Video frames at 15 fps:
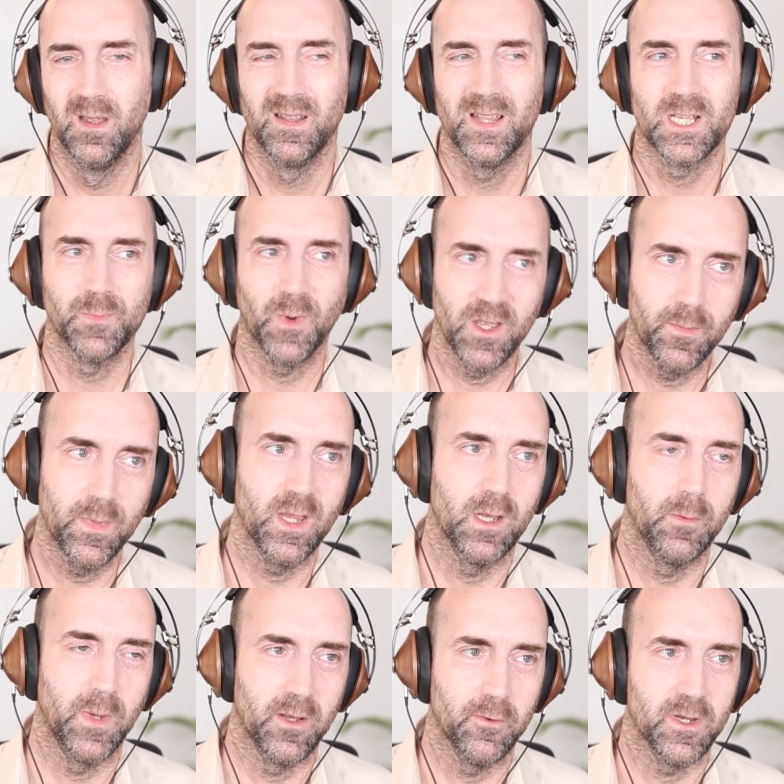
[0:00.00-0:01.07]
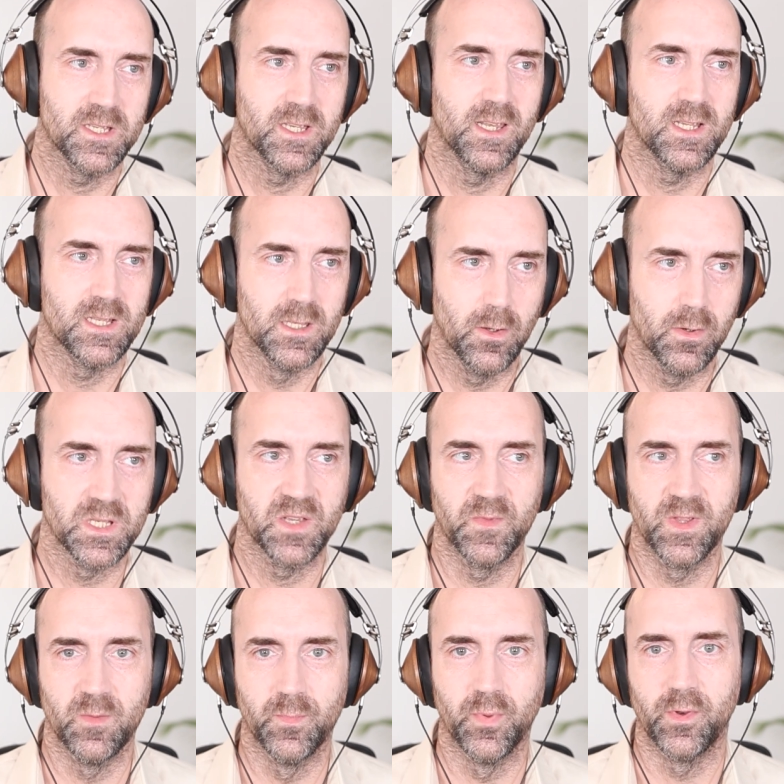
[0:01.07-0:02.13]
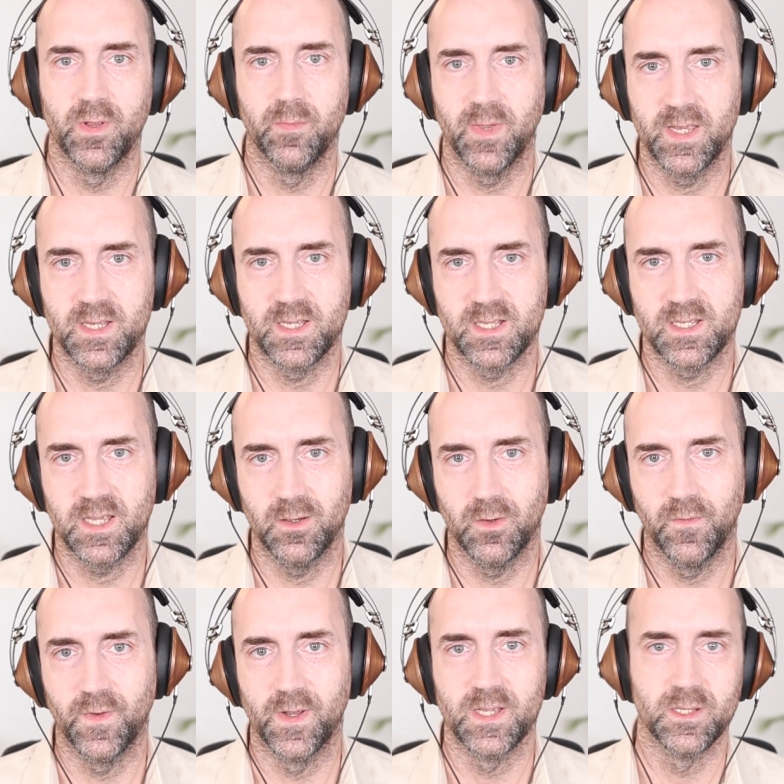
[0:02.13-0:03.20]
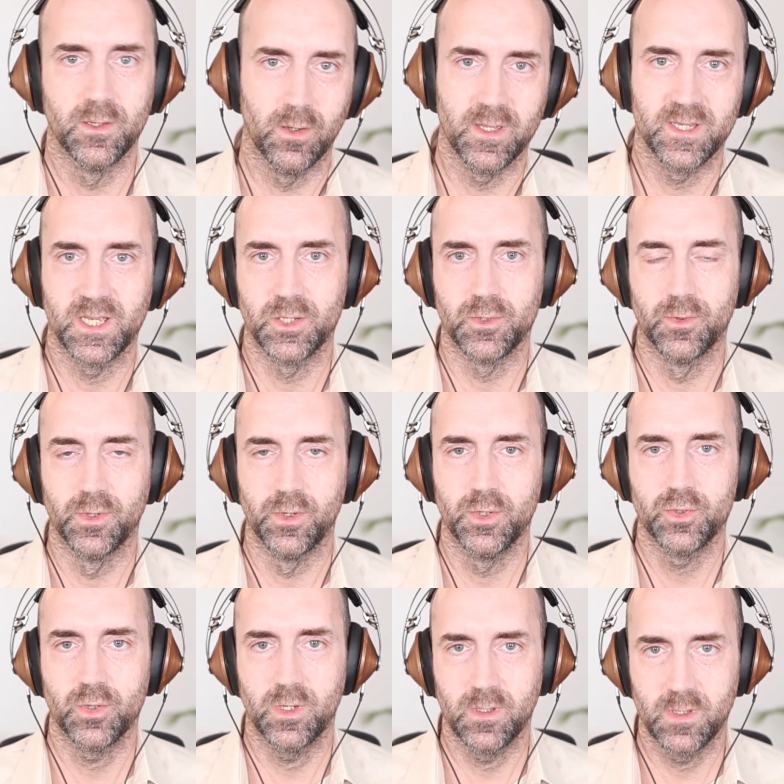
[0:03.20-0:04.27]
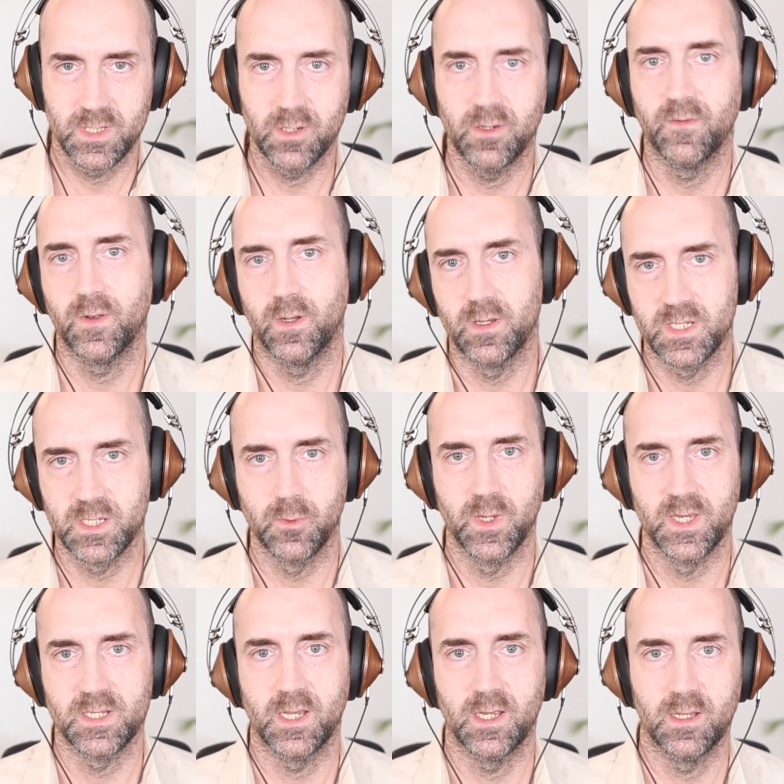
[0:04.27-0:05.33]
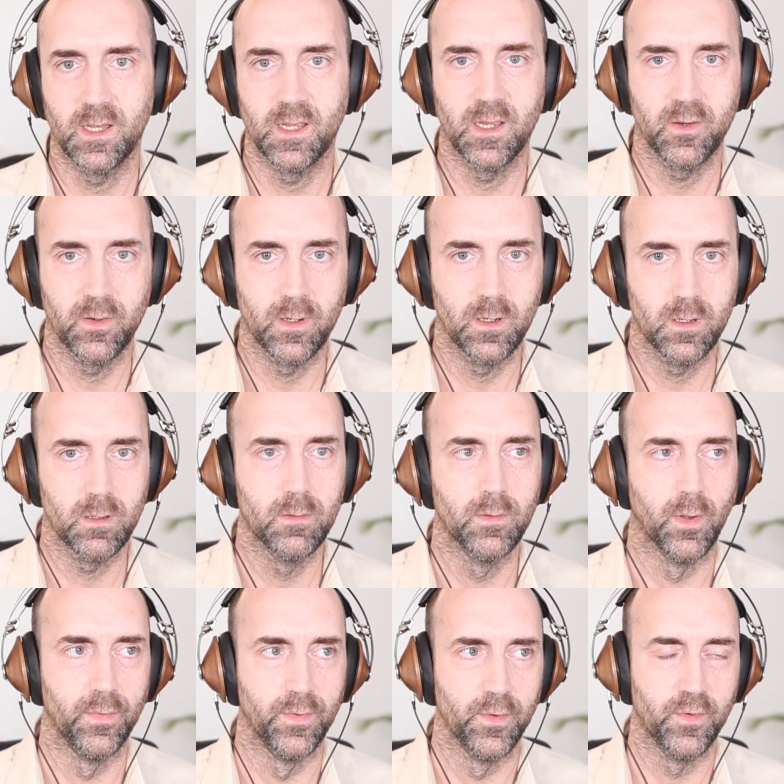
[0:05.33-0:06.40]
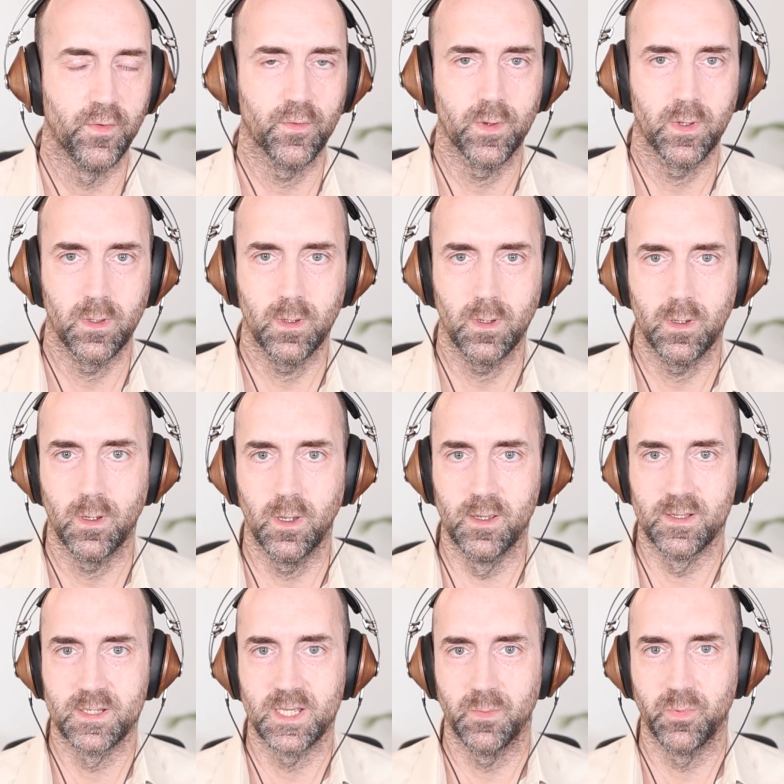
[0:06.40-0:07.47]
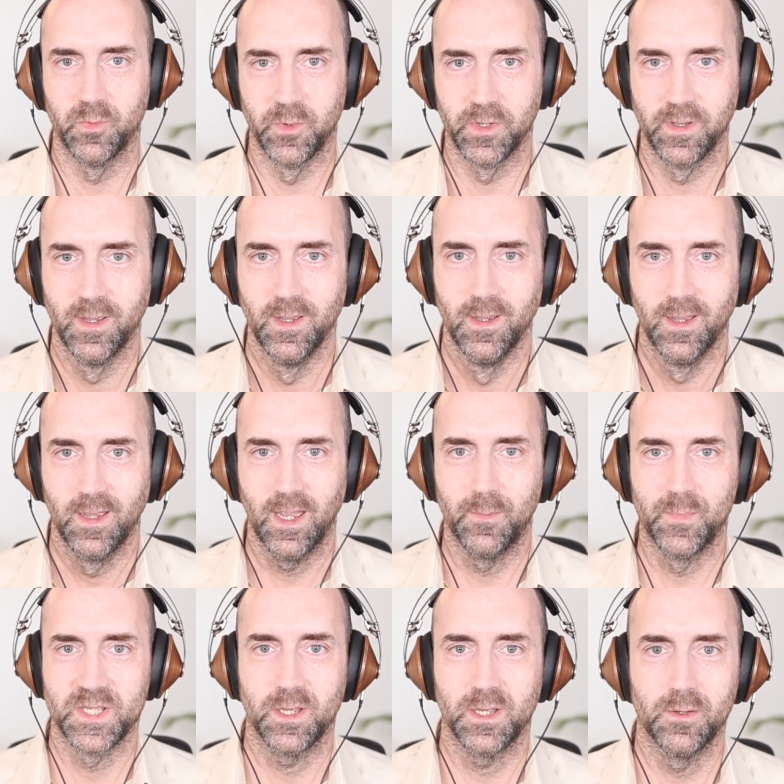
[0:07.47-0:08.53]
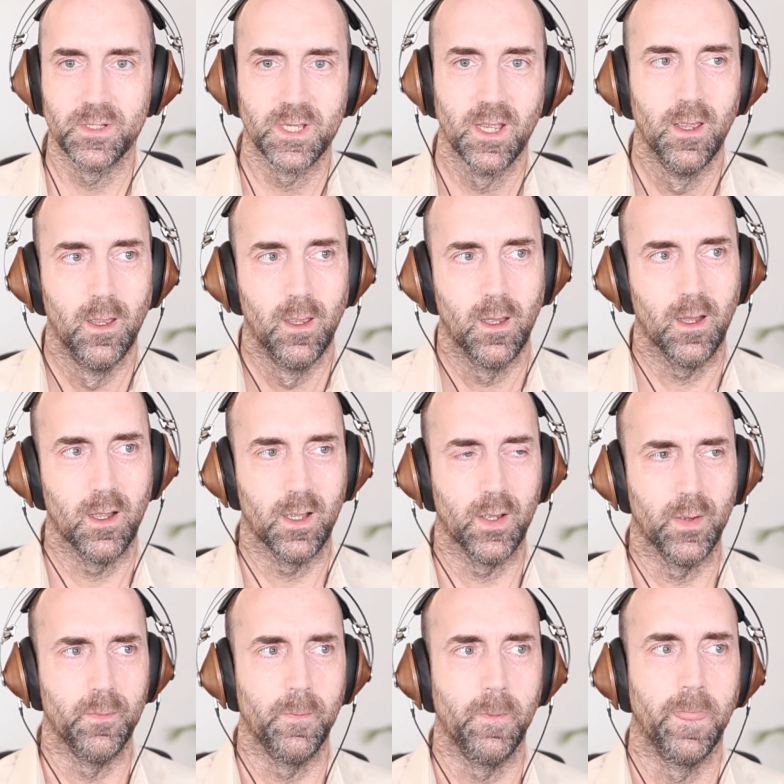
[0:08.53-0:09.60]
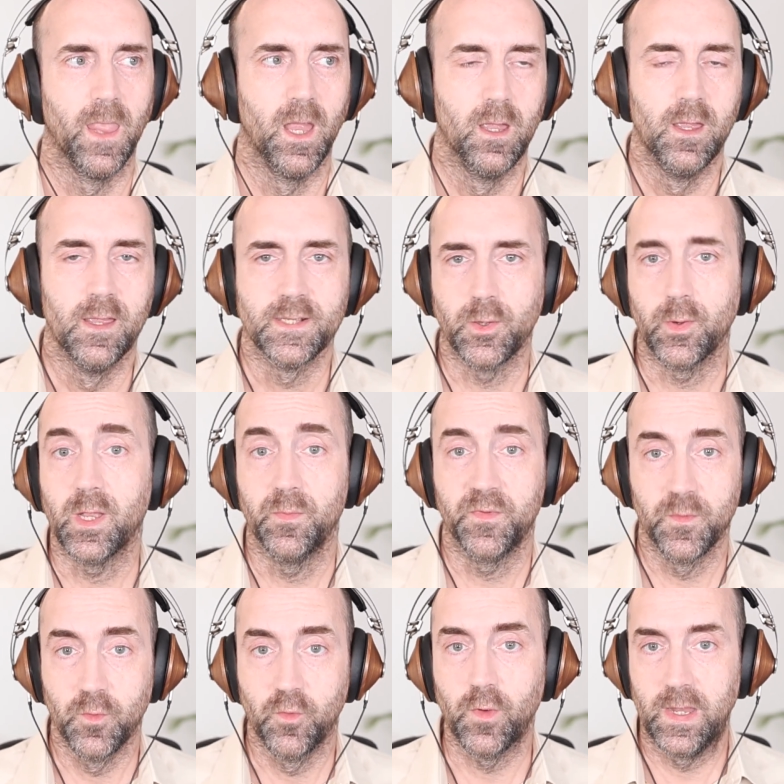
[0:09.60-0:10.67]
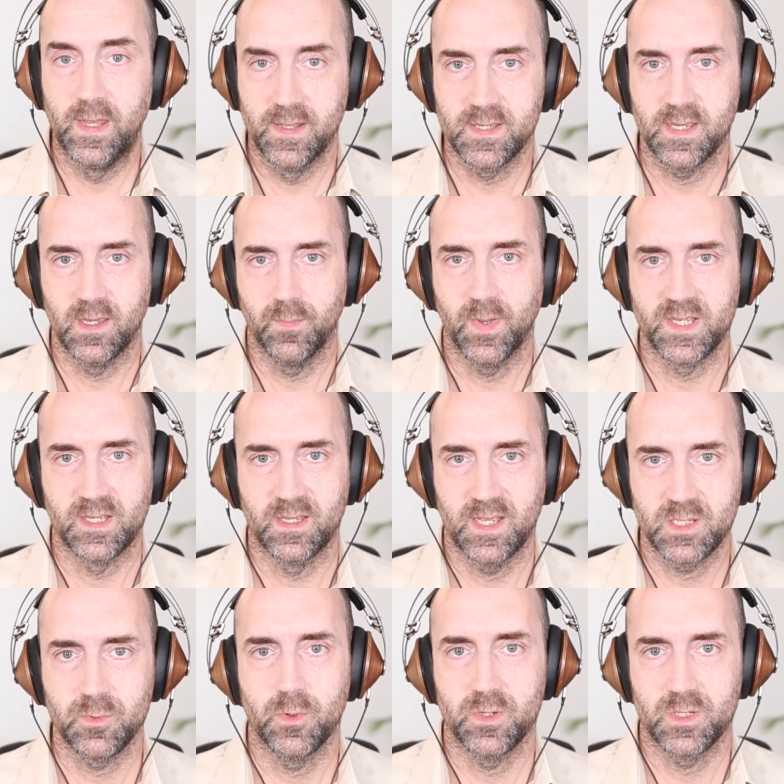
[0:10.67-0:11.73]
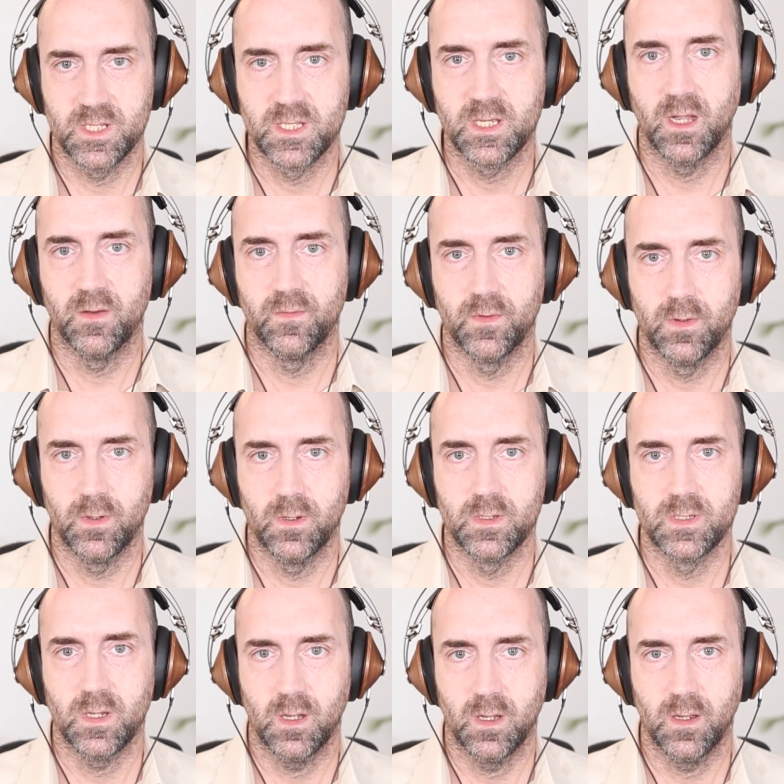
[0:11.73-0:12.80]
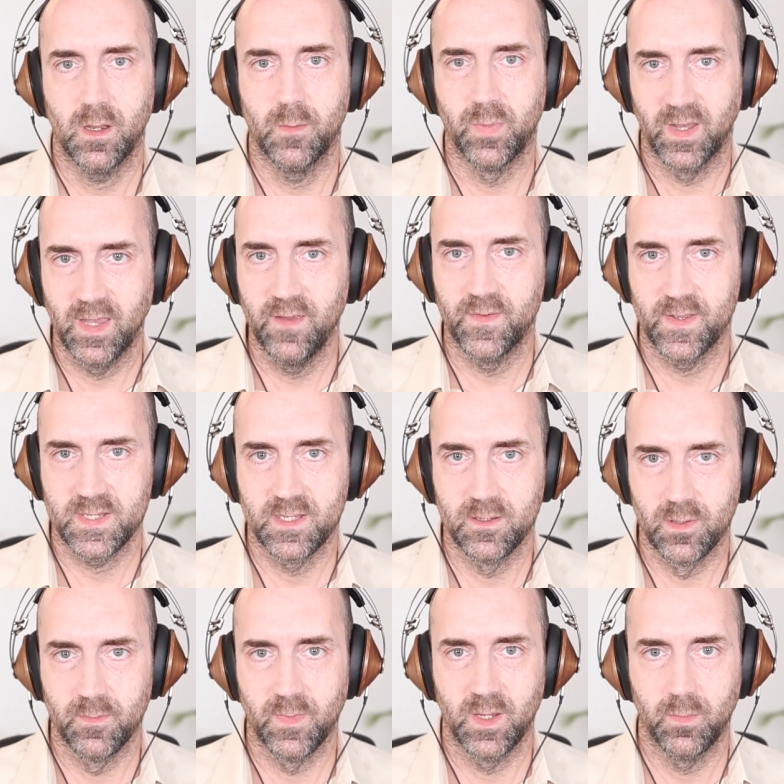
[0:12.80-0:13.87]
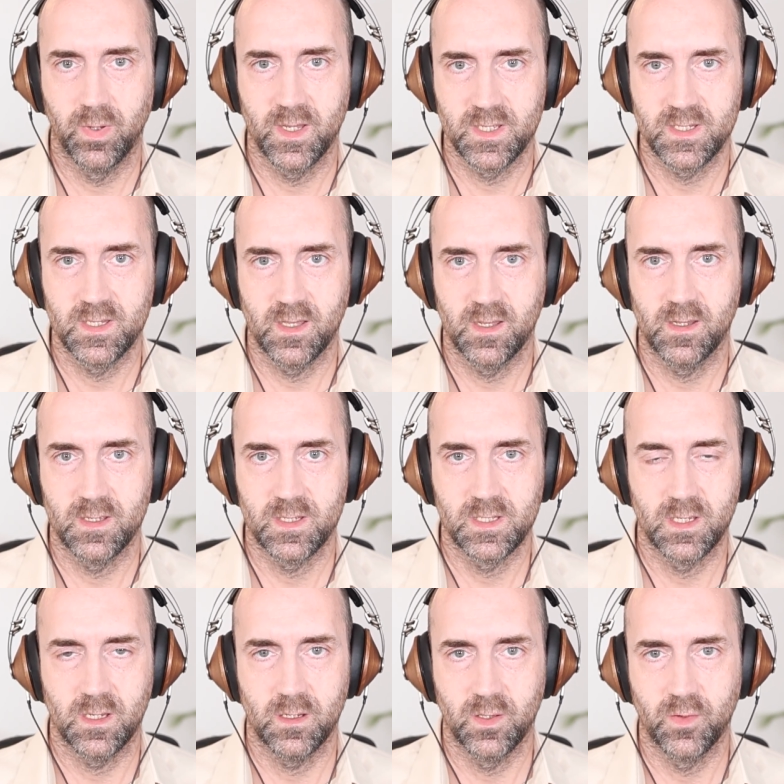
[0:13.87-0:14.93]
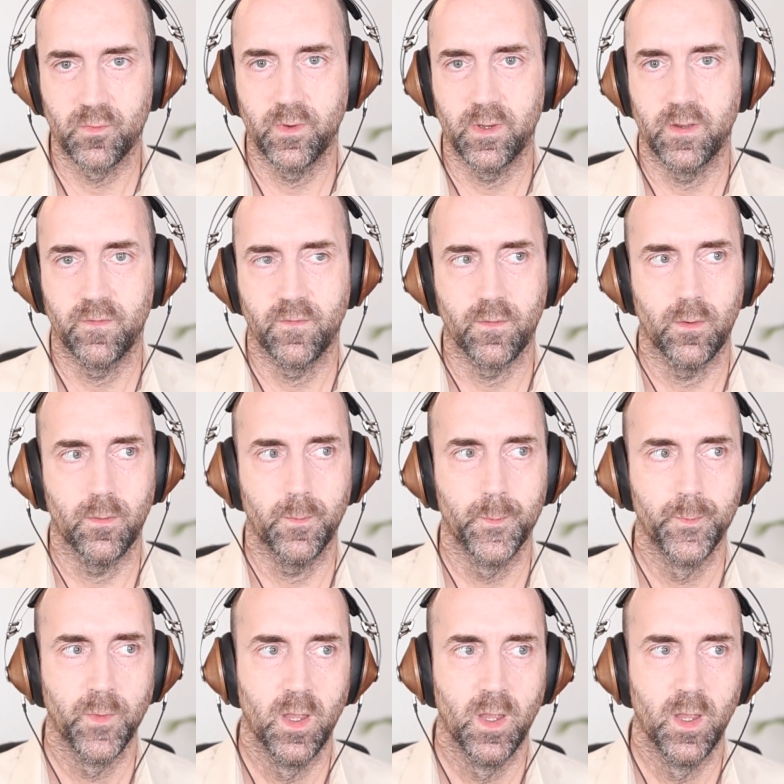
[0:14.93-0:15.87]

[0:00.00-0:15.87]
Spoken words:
Despite being an amino acid, it's not something the body makes itself, and it's not an essential nutrient. So I've kind of squeezed it in here in our non-nutrient supplement episodes. So it comes from green tea. Basically, that's where it's discovered. I believe that's still the main place that it's derived from.